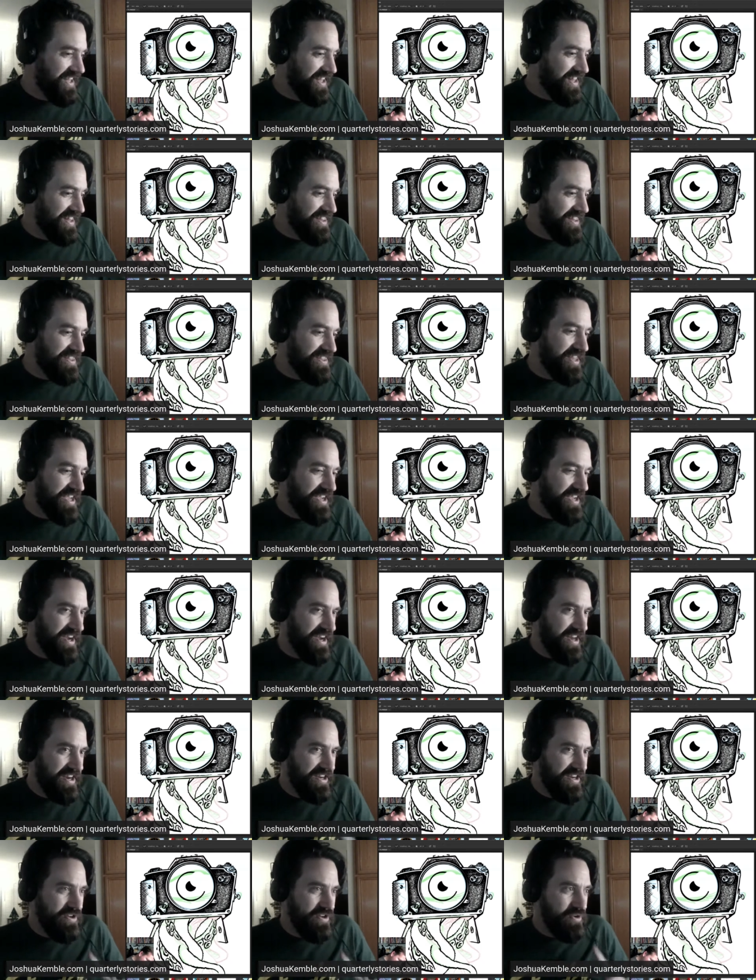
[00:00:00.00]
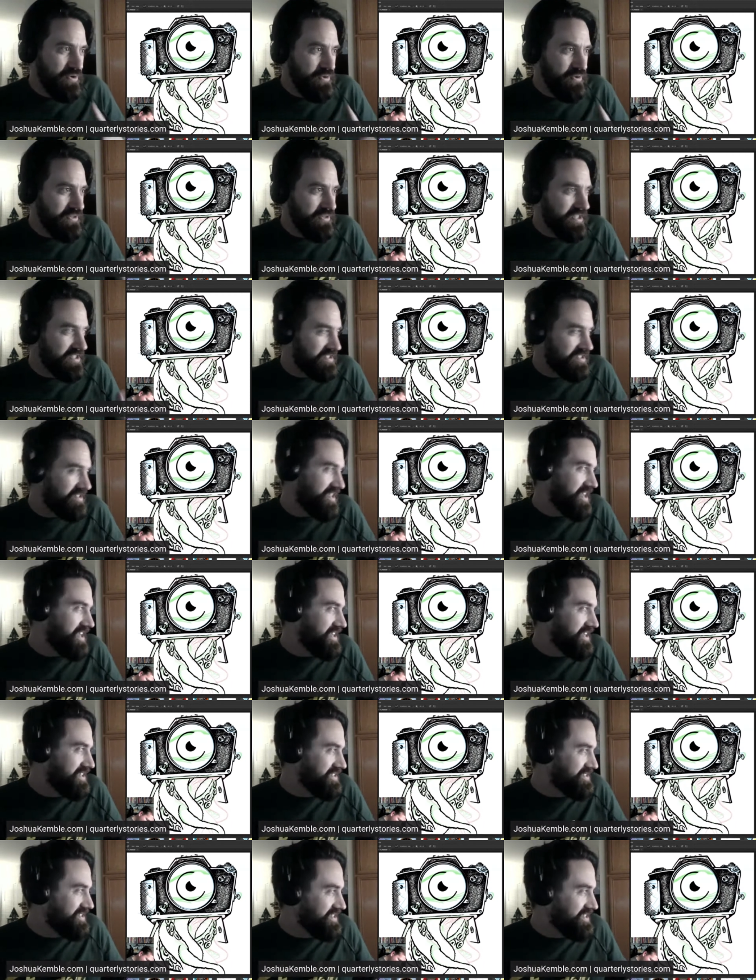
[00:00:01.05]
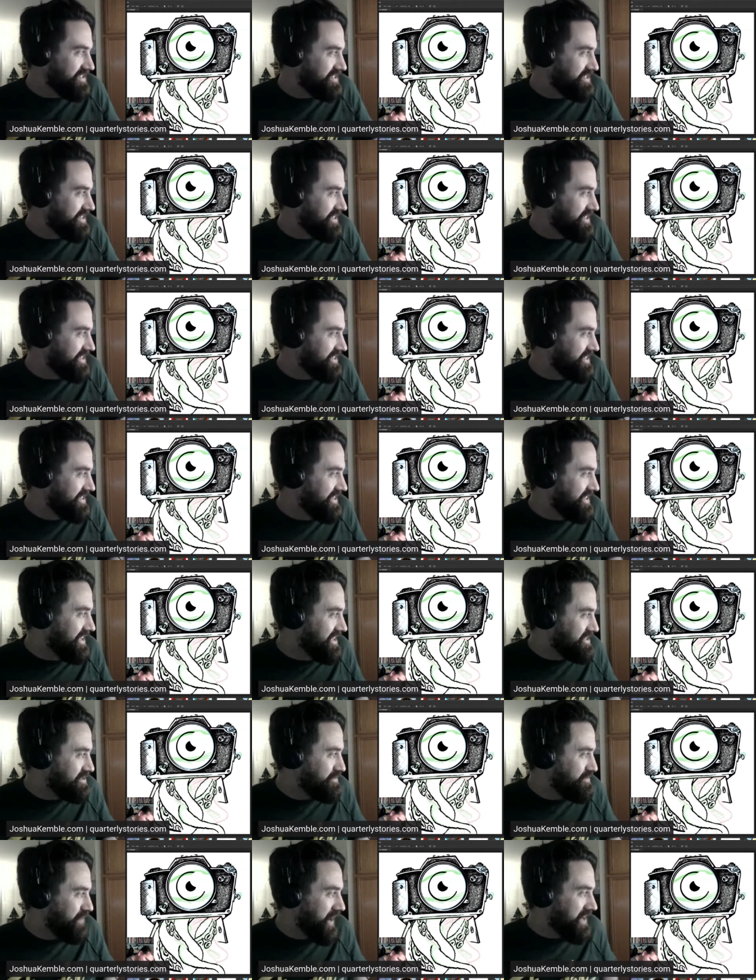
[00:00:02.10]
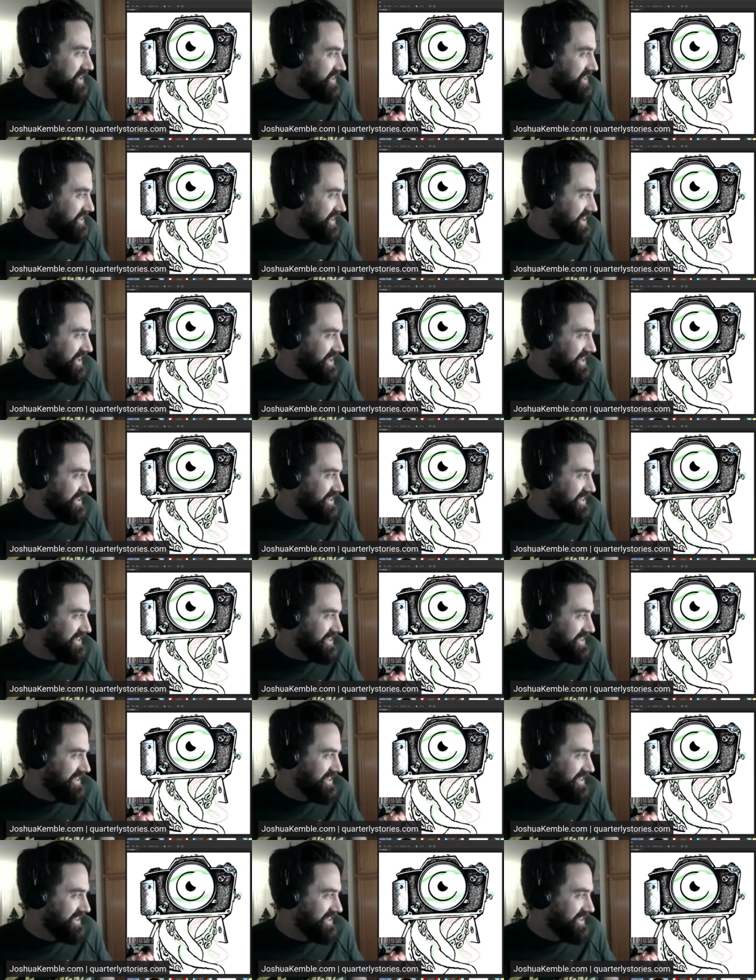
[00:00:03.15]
they kind of knew this thing existed, they speculated,